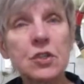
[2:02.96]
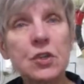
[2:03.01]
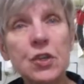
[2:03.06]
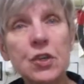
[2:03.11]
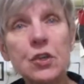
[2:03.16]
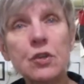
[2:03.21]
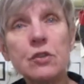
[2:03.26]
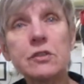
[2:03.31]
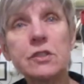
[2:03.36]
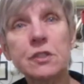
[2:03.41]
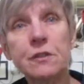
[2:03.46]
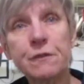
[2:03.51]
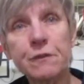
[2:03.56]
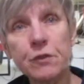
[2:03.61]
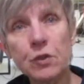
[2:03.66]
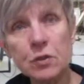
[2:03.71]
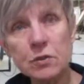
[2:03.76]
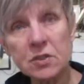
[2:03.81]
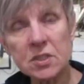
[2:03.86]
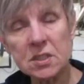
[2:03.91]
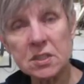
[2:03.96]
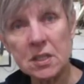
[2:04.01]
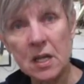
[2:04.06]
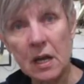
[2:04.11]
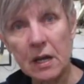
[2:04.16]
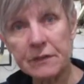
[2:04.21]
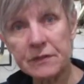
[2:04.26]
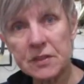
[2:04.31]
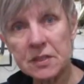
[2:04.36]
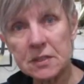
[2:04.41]
to use
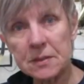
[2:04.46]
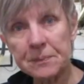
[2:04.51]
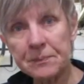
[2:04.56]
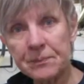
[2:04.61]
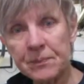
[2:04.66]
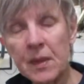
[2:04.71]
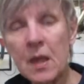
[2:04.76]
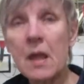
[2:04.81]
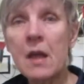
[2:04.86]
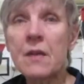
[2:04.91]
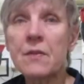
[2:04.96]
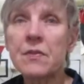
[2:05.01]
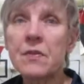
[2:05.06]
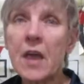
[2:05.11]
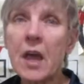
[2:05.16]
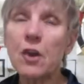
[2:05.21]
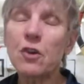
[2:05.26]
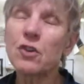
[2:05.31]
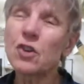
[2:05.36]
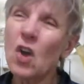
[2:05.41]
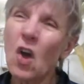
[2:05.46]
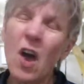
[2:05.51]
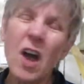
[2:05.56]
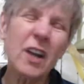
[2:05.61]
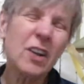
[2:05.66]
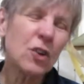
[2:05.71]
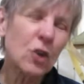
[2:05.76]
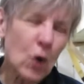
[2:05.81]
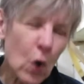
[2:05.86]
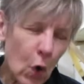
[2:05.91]
foodstuffs that are
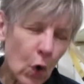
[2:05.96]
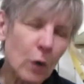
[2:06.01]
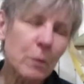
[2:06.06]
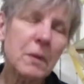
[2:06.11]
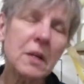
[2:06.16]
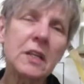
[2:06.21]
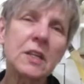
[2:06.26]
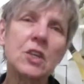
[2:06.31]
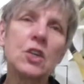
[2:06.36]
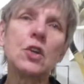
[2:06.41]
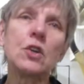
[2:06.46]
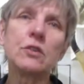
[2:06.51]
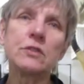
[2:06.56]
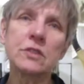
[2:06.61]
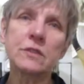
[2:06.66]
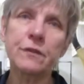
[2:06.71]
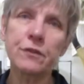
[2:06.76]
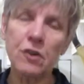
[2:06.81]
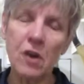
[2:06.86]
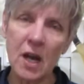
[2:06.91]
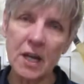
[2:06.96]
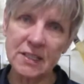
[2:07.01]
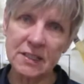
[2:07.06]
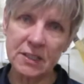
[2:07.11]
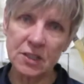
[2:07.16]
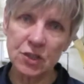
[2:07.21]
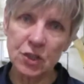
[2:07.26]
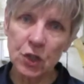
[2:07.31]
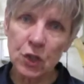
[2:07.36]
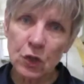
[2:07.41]
not normally used for us
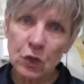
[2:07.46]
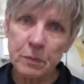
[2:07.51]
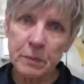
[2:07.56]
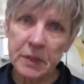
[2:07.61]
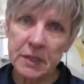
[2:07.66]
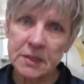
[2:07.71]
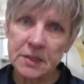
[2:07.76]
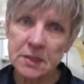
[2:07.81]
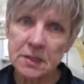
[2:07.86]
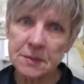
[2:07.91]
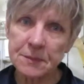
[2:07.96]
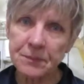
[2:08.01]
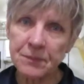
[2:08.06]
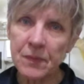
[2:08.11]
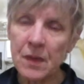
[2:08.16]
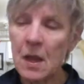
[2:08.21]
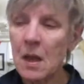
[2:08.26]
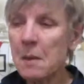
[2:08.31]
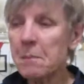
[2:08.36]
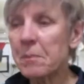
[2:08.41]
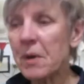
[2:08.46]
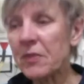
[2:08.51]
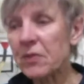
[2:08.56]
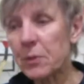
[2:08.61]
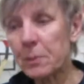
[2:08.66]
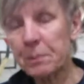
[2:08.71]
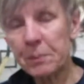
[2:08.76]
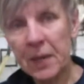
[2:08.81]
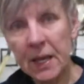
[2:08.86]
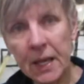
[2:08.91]
as humans, but
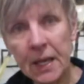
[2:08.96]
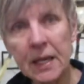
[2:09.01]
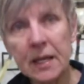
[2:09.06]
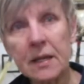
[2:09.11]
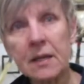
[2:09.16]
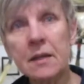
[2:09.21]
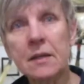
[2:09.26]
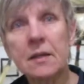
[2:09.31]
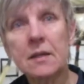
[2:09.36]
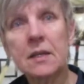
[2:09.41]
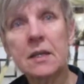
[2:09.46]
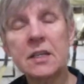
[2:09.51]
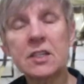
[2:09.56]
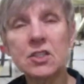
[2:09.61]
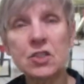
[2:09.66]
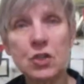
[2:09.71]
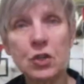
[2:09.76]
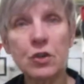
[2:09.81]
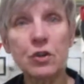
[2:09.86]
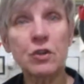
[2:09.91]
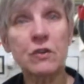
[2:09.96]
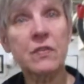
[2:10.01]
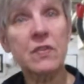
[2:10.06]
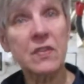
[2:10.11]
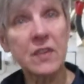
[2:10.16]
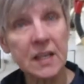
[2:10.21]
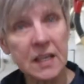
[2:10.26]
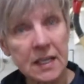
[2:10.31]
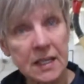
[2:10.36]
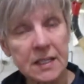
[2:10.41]
the pig can turn
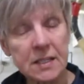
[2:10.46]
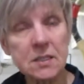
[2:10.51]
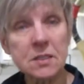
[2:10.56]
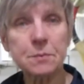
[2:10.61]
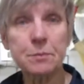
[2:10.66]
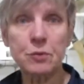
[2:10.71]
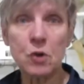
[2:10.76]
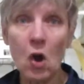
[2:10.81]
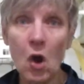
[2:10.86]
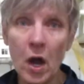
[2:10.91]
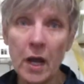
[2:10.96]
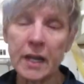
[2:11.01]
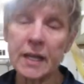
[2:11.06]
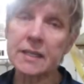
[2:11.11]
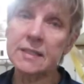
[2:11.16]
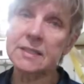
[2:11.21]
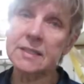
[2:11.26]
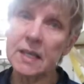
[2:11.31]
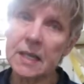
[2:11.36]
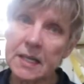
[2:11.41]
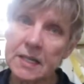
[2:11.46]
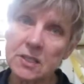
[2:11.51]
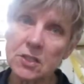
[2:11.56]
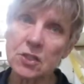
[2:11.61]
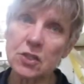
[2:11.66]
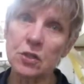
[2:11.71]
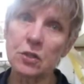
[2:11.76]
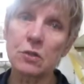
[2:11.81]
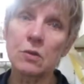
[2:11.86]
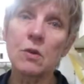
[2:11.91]
these products
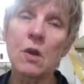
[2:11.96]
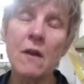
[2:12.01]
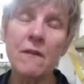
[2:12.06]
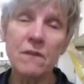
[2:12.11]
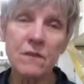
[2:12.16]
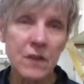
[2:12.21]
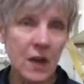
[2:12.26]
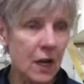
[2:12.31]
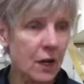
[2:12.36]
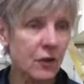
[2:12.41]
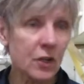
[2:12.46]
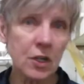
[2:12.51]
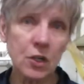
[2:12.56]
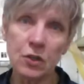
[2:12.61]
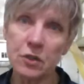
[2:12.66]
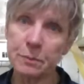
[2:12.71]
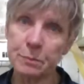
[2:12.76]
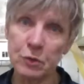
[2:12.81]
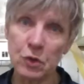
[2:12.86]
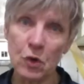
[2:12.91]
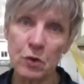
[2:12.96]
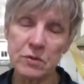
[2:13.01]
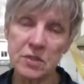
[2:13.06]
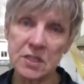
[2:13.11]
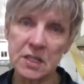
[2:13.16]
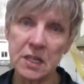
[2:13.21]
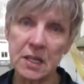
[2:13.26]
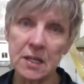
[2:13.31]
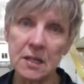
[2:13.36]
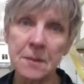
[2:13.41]
into very good
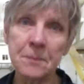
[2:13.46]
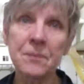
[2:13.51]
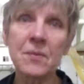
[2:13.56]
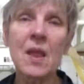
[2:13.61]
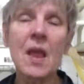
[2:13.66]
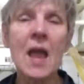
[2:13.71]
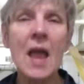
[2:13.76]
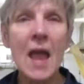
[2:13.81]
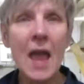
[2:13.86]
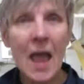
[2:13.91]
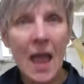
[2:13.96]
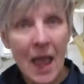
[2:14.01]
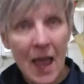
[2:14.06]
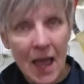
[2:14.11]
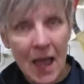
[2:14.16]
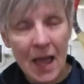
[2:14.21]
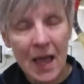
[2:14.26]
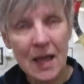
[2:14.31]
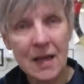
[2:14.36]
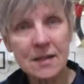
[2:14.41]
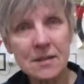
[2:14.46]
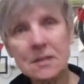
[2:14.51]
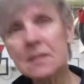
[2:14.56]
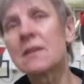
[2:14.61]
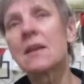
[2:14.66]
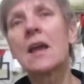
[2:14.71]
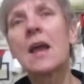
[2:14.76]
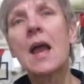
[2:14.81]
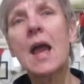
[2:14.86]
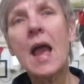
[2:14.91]
protein and
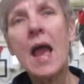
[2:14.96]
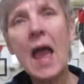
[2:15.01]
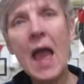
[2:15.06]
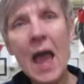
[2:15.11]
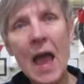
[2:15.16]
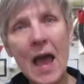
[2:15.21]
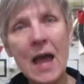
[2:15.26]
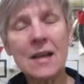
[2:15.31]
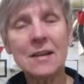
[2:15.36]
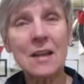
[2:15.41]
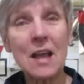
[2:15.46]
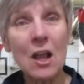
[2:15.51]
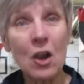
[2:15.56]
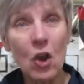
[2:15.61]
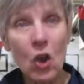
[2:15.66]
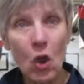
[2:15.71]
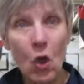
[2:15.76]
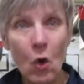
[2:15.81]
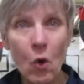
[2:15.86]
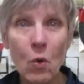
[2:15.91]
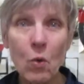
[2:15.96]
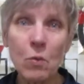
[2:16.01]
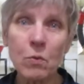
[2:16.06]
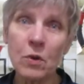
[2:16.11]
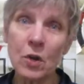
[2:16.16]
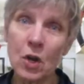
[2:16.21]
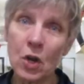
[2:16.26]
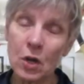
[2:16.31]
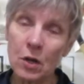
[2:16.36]
at a low